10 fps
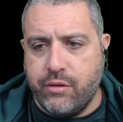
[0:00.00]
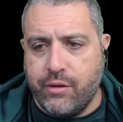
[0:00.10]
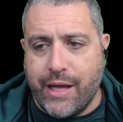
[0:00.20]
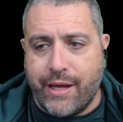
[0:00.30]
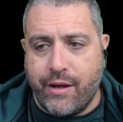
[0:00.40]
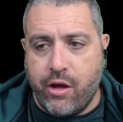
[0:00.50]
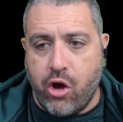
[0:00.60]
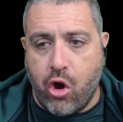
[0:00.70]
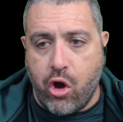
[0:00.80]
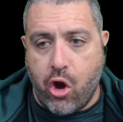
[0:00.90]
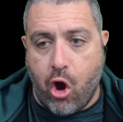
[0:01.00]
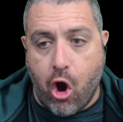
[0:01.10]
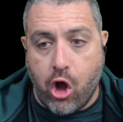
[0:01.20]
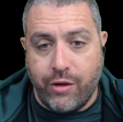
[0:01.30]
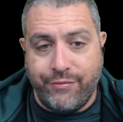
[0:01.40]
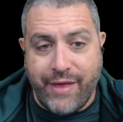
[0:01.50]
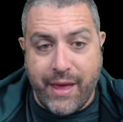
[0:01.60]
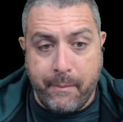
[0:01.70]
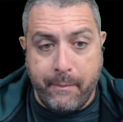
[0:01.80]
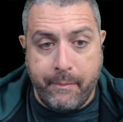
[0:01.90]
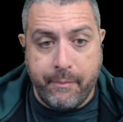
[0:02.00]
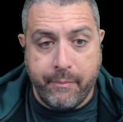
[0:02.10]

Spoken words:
Like all of them?